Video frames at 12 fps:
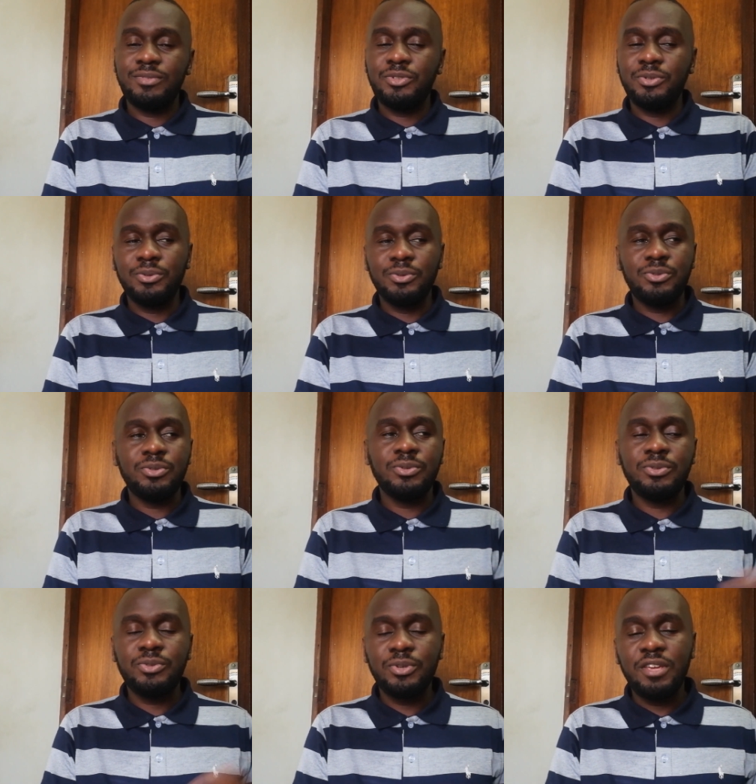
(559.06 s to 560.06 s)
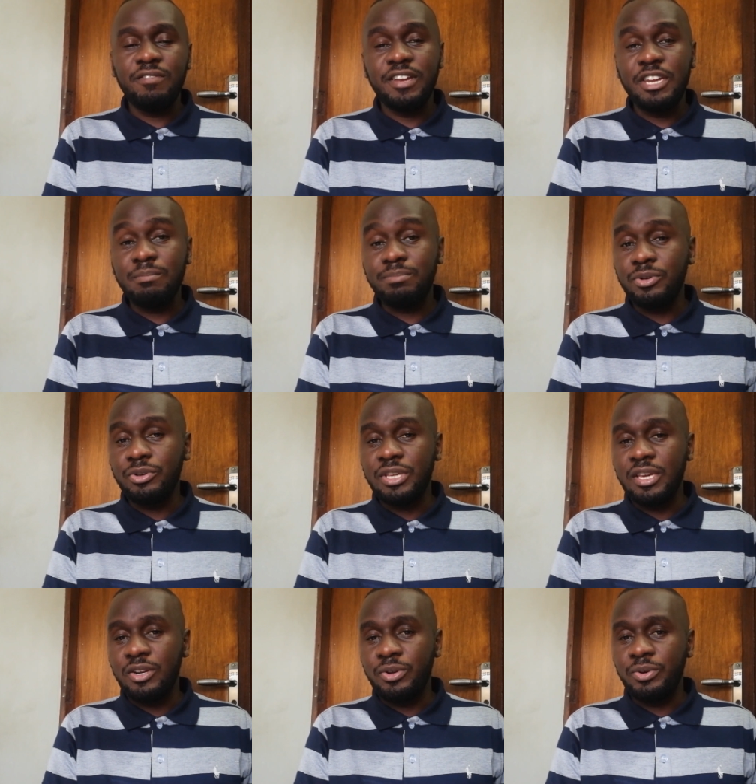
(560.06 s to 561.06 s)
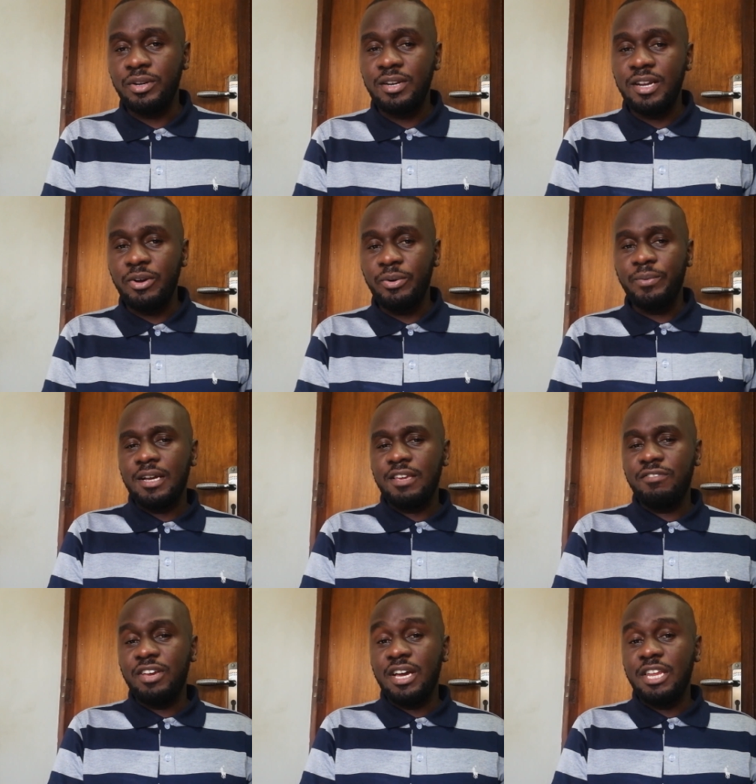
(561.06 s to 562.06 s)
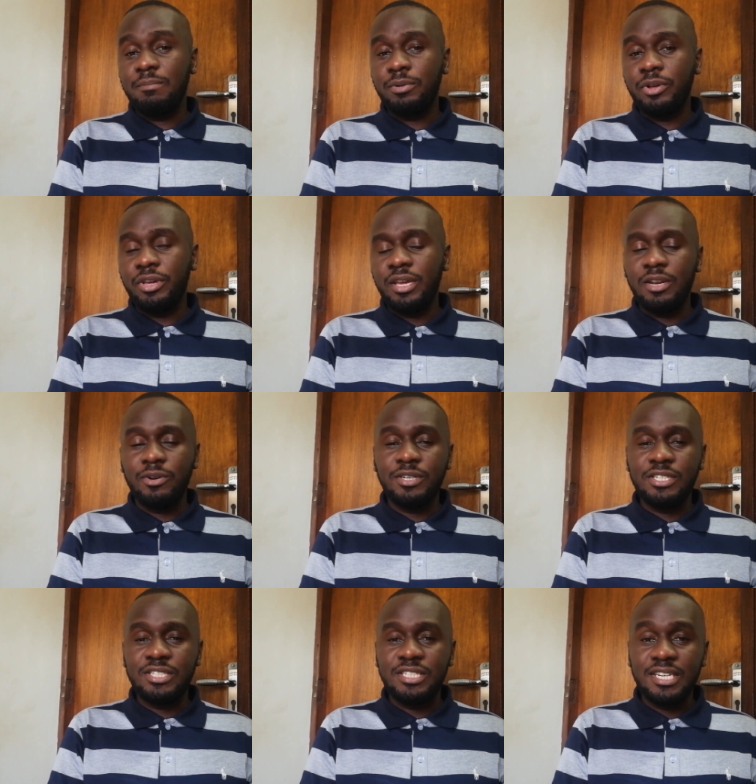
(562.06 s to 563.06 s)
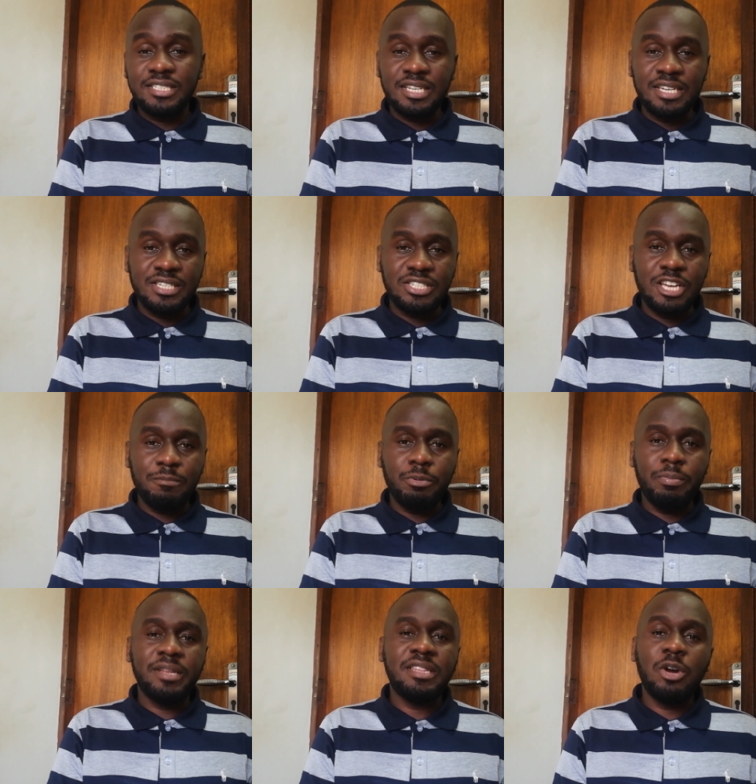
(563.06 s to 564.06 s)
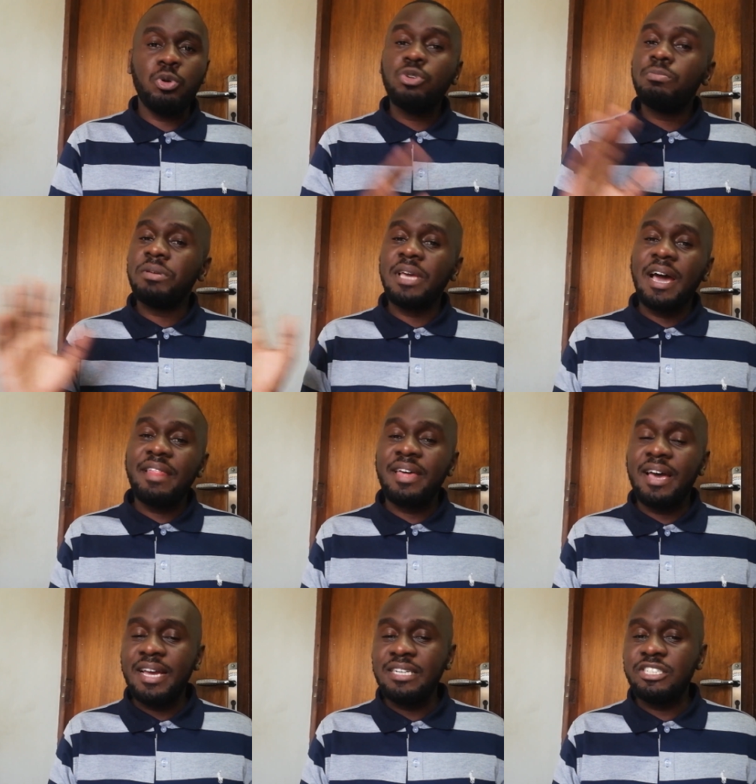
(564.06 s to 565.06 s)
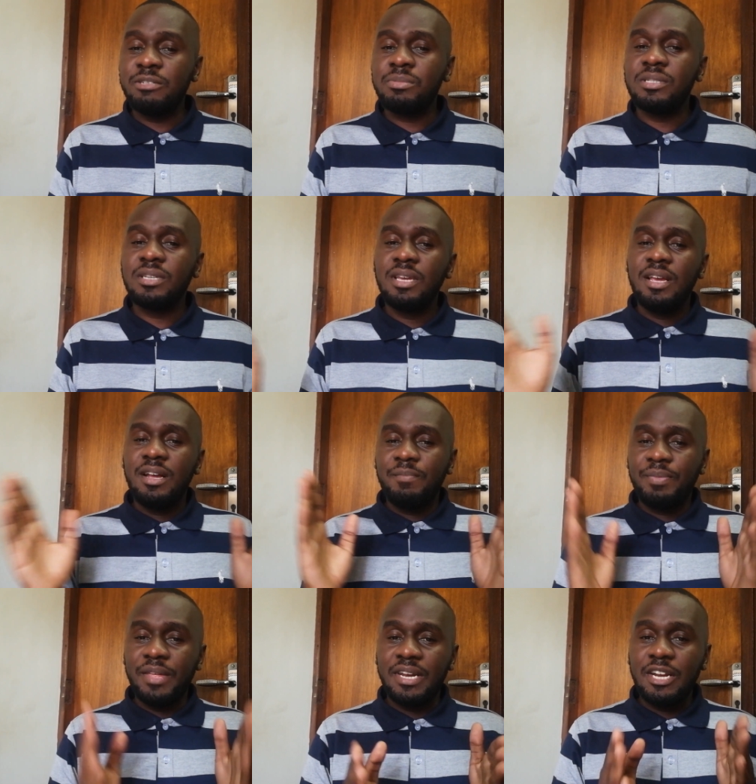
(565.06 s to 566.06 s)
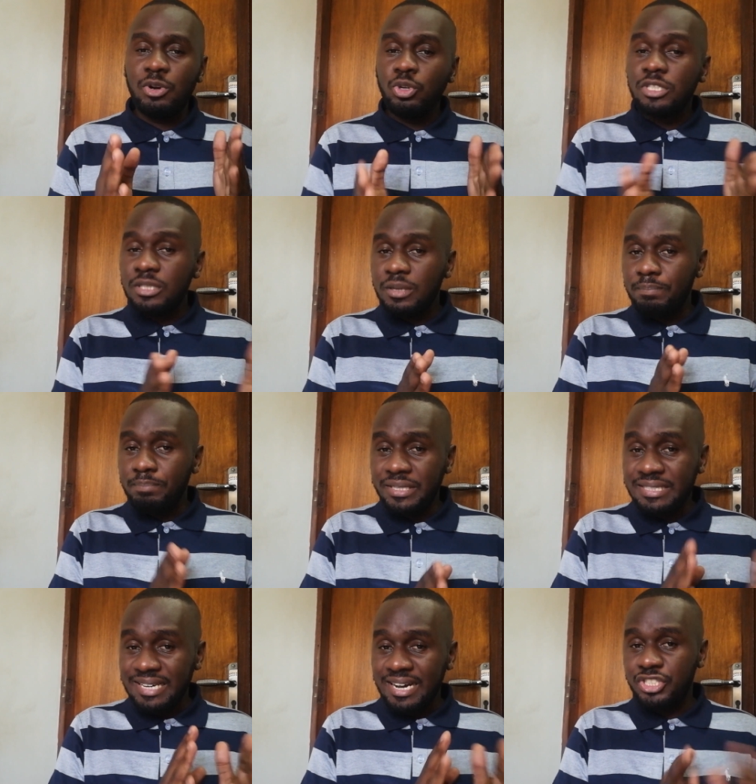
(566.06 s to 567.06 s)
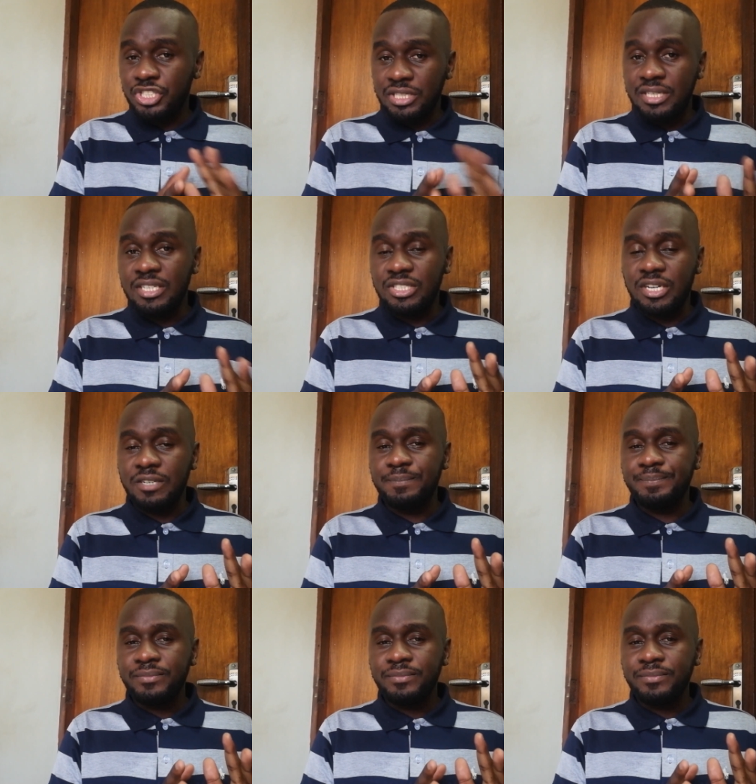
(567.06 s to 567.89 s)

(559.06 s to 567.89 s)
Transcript: to, to, to give an employee a loan. Now, giving an employee a loan is just an example, but there could be other items that are not petty cash in nature,